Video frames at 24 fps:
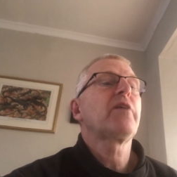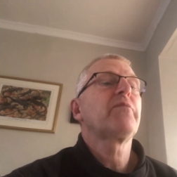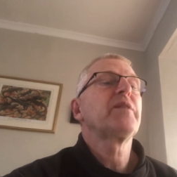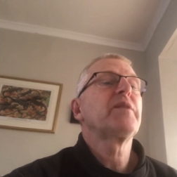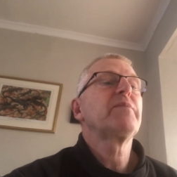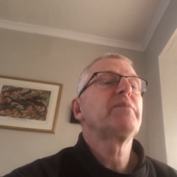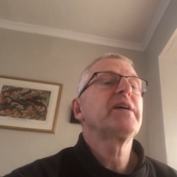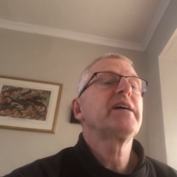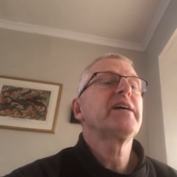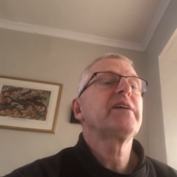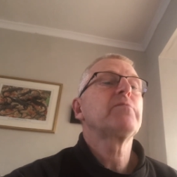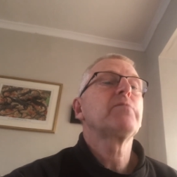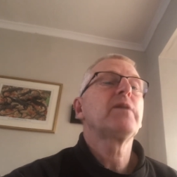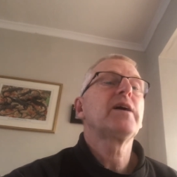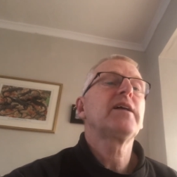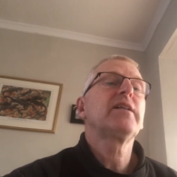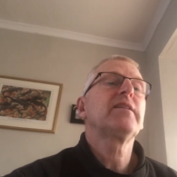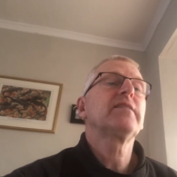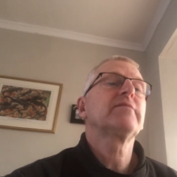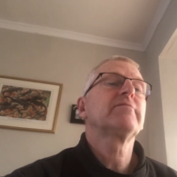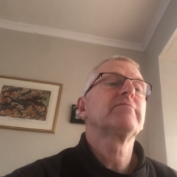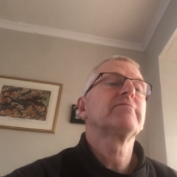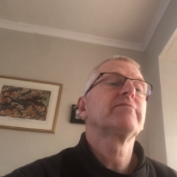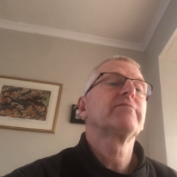the blade
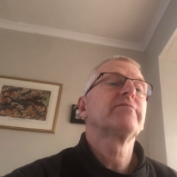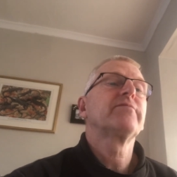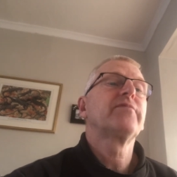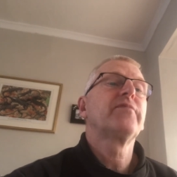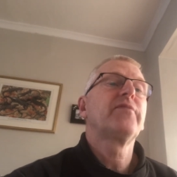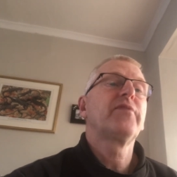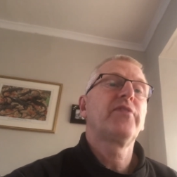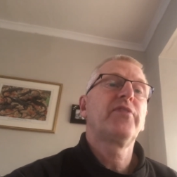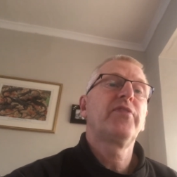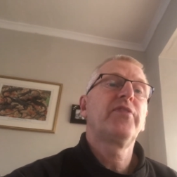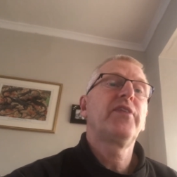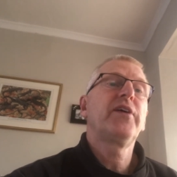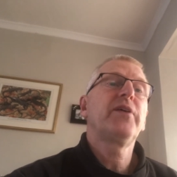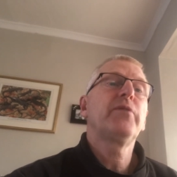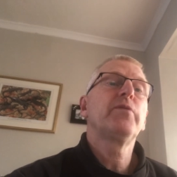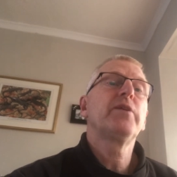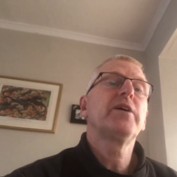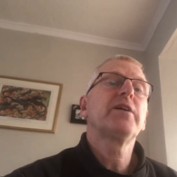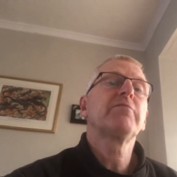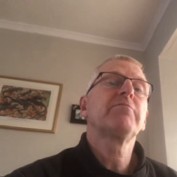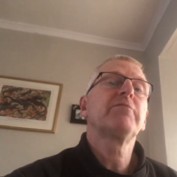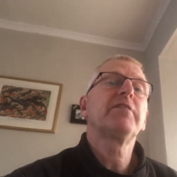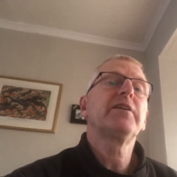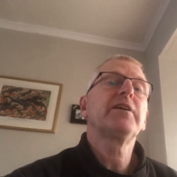well, they
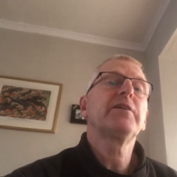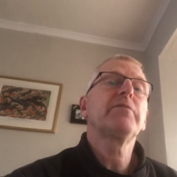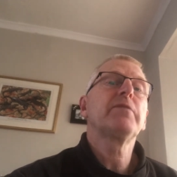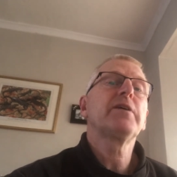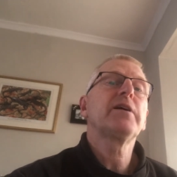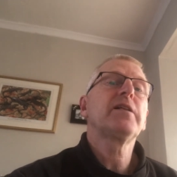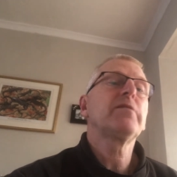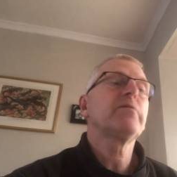work very well